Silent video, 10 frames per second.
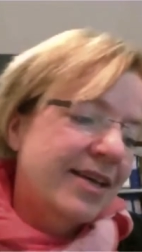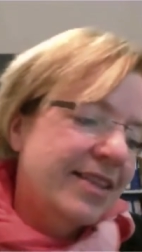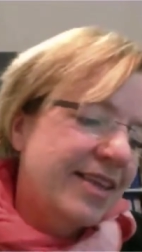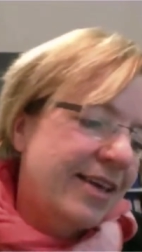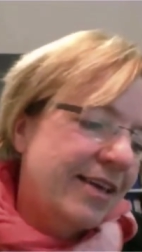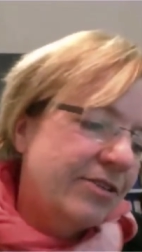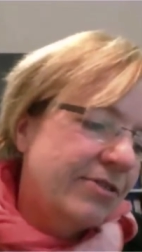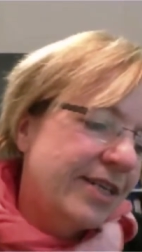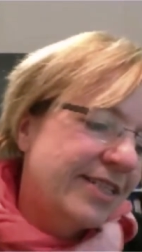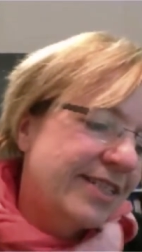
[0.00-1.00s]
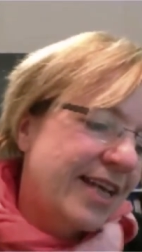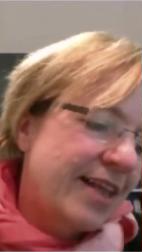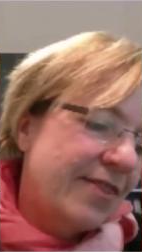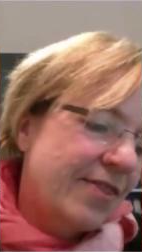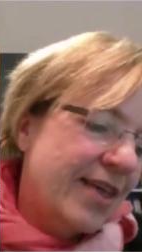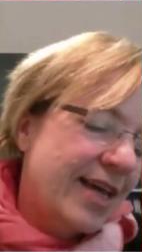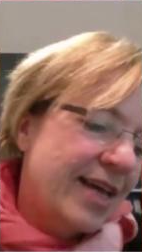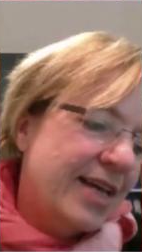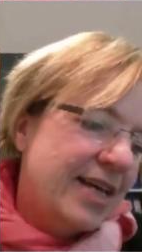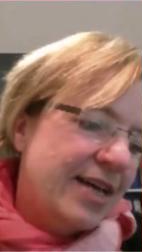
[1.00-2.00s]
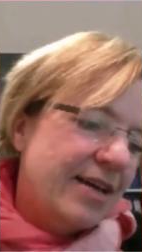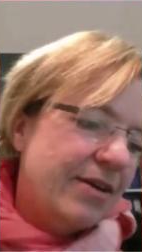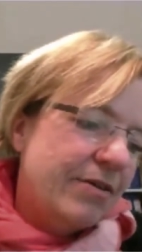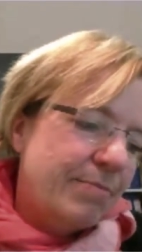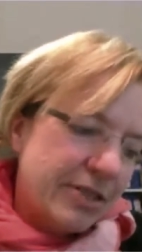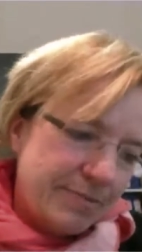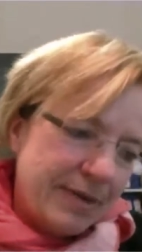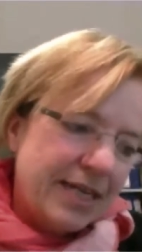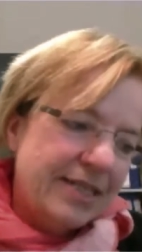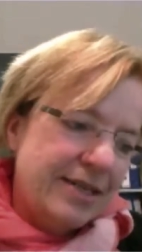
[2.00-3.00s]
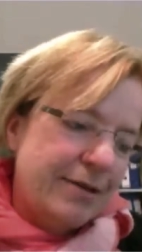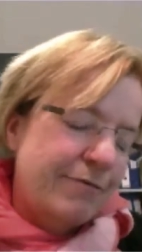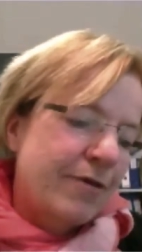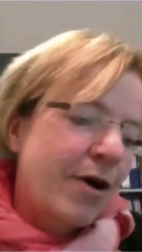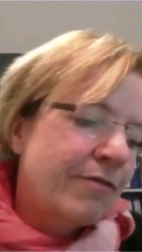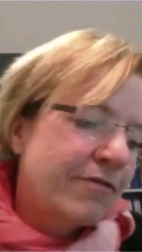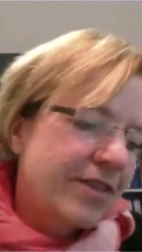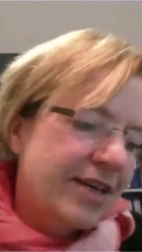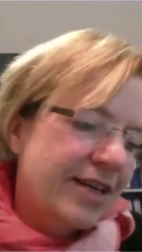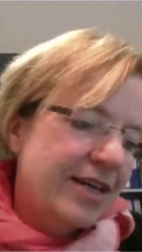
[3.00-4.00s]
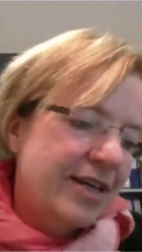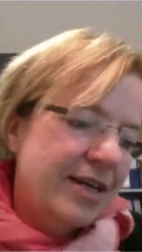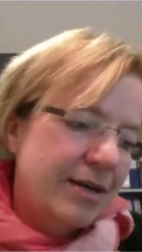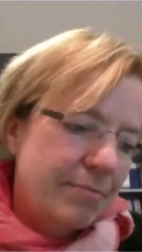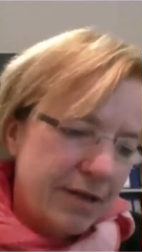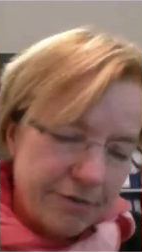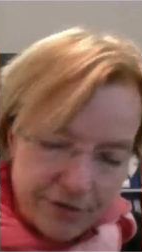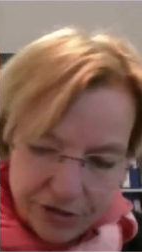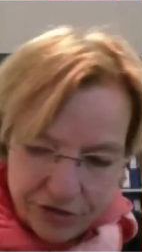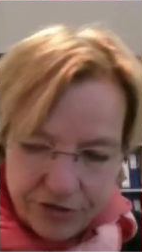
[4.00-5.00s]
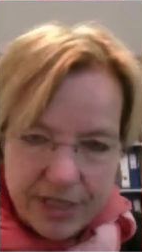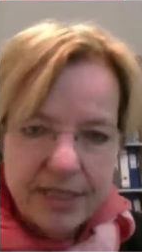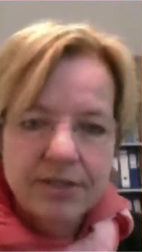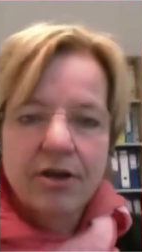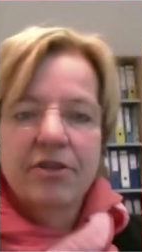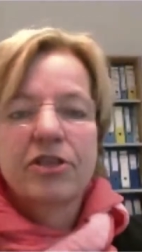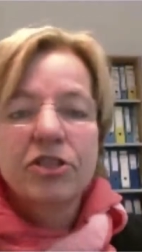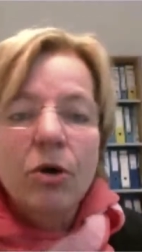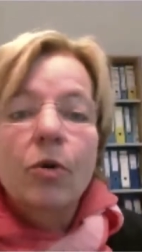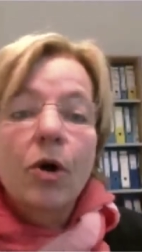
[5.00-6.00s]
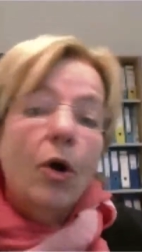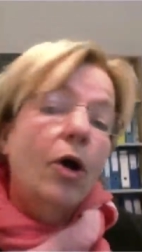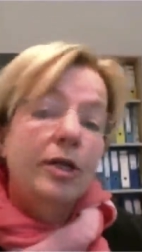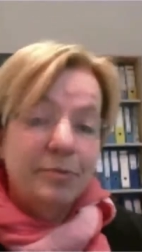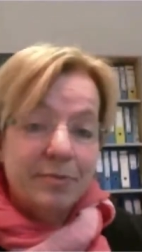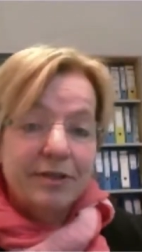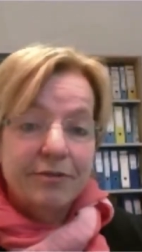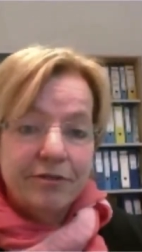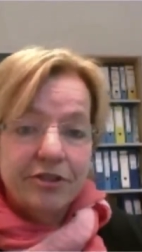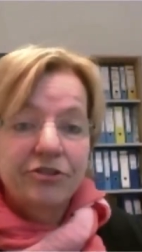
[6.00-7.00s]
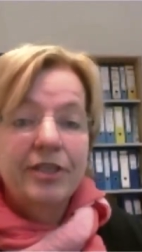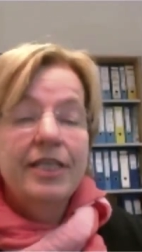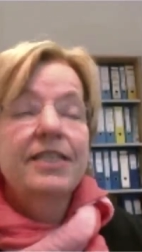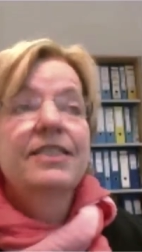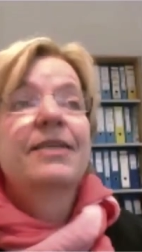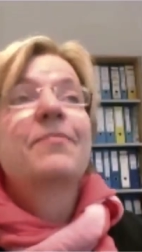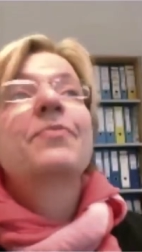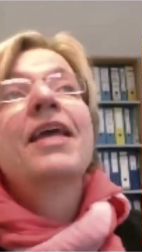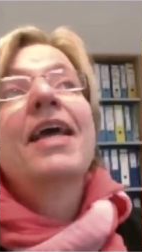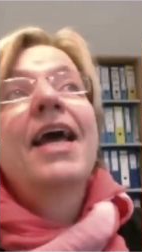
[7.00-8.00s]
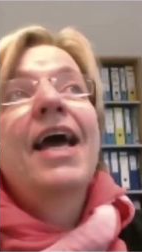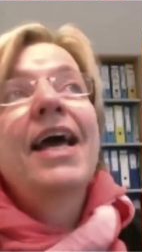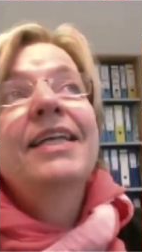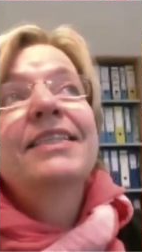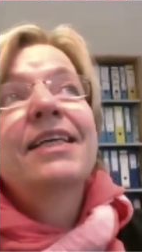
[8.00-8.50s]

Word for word: the interests and the perspective of the beneficiaries, or the so-called beneficiaries, and